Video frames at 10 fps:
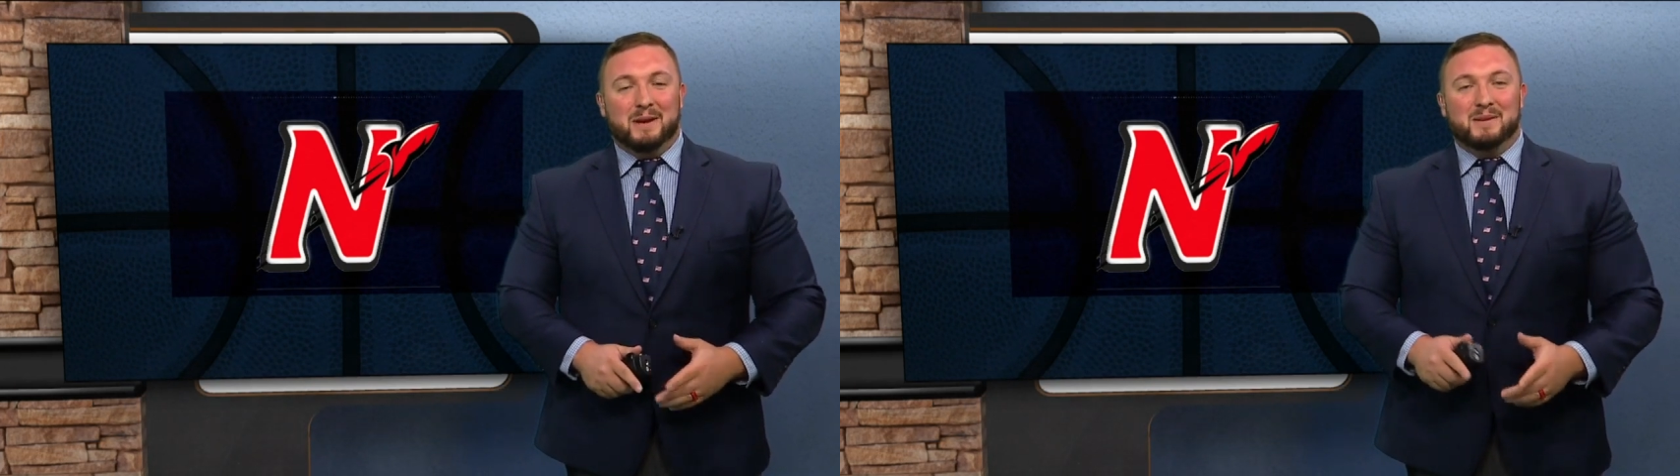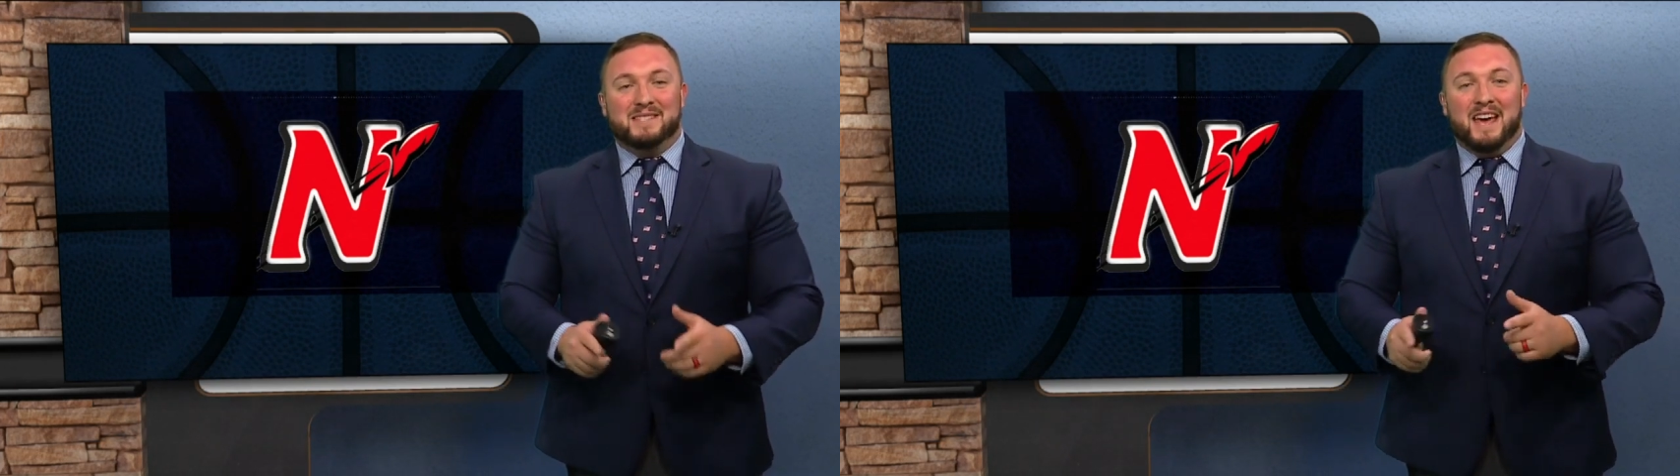
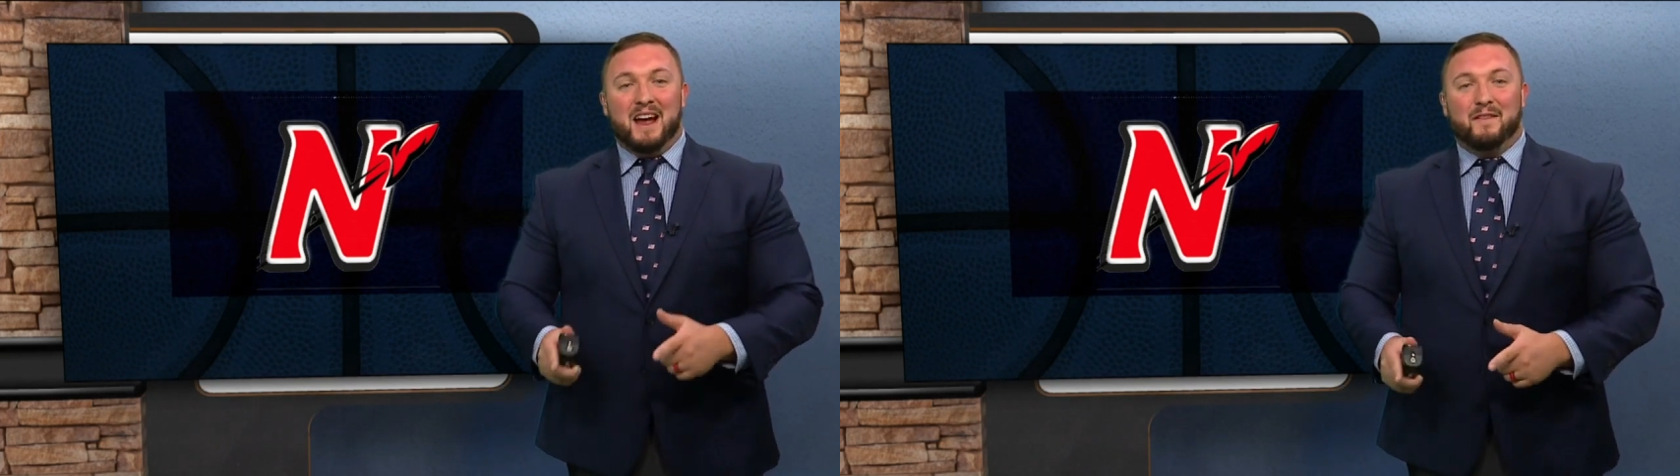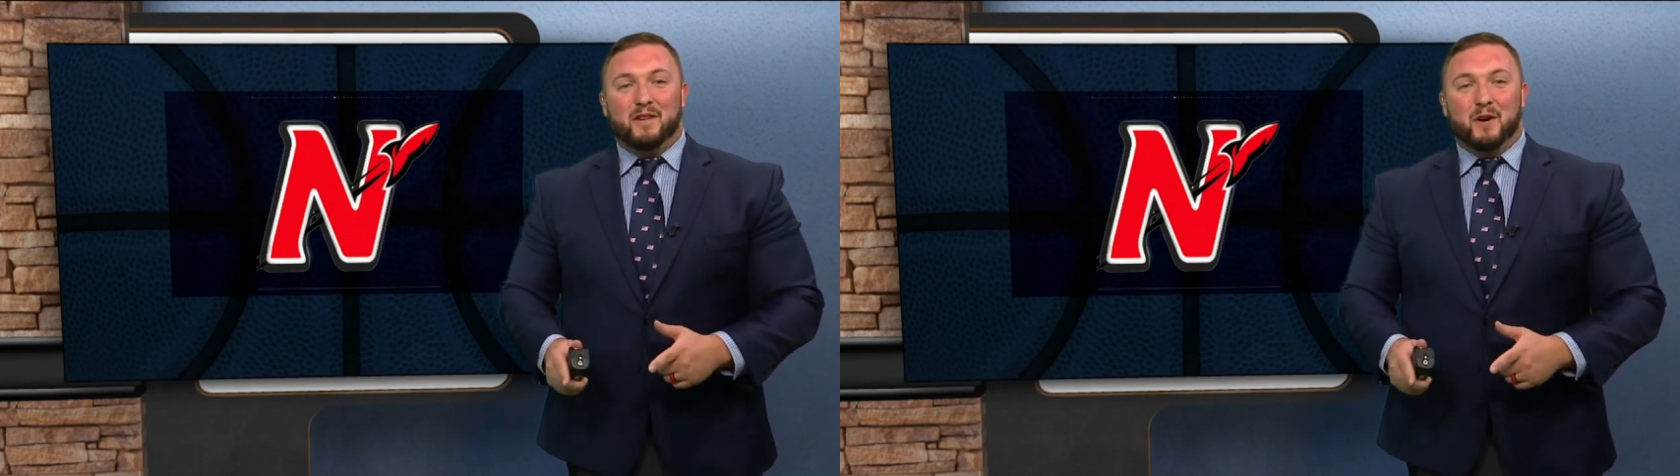He was then
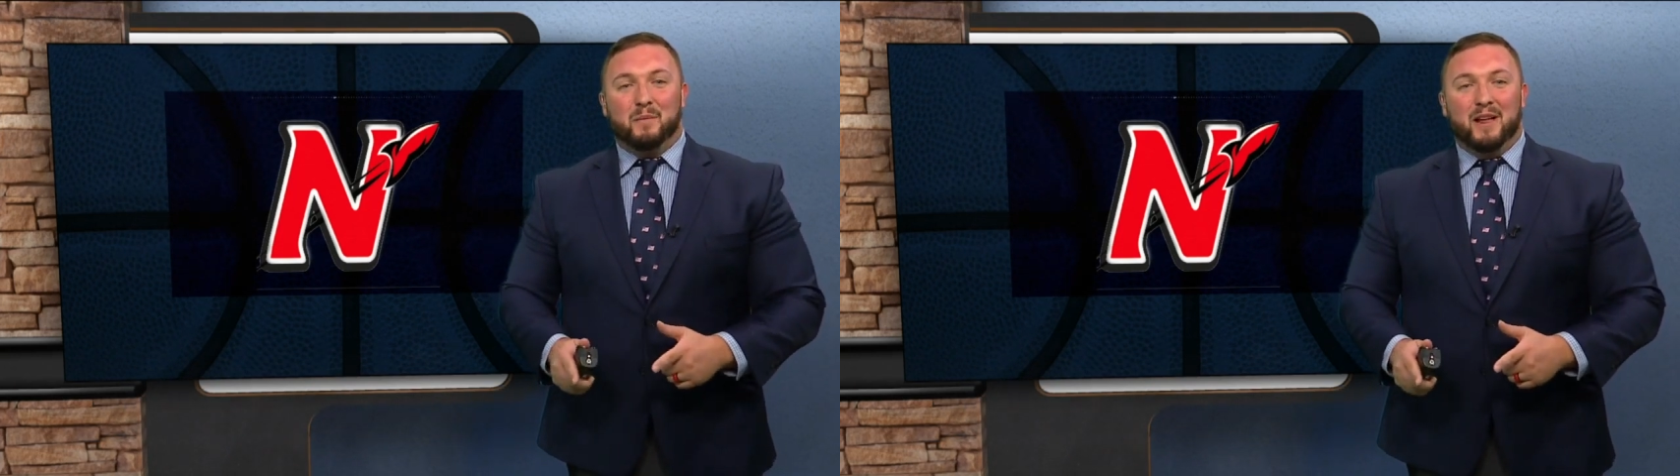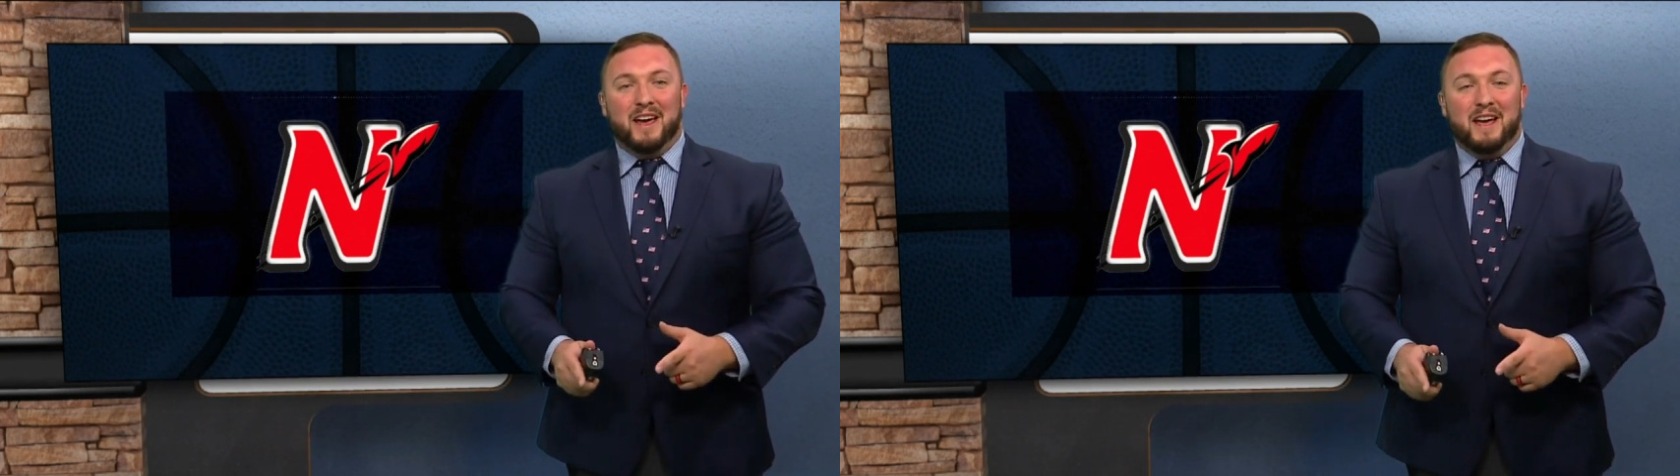offered to
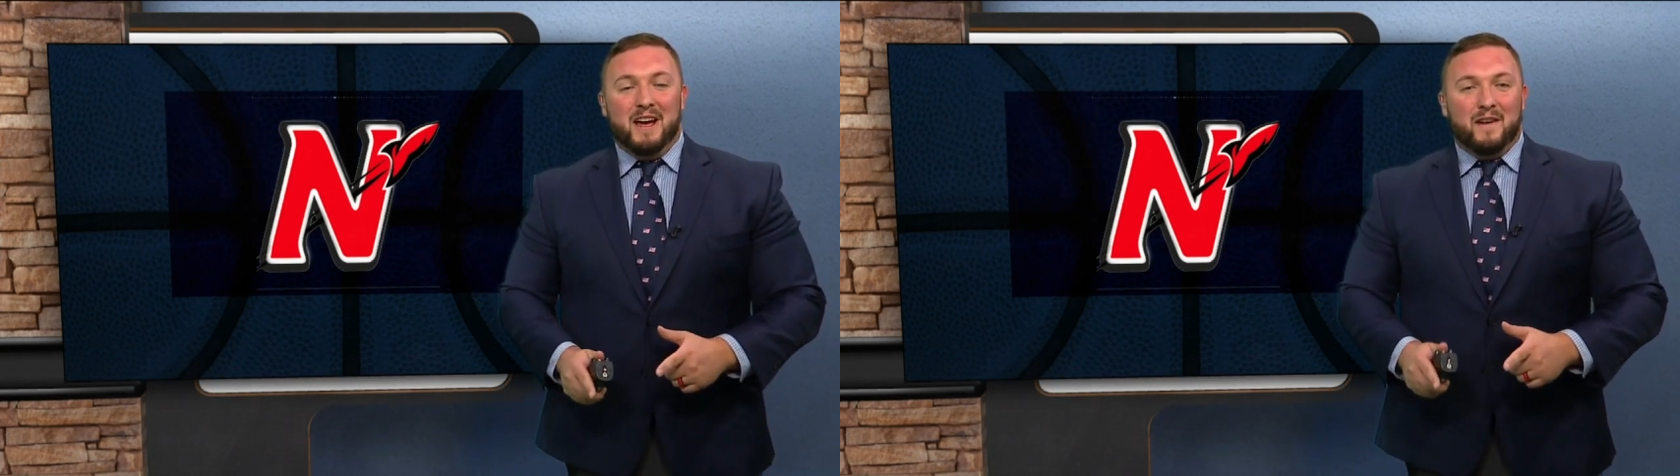play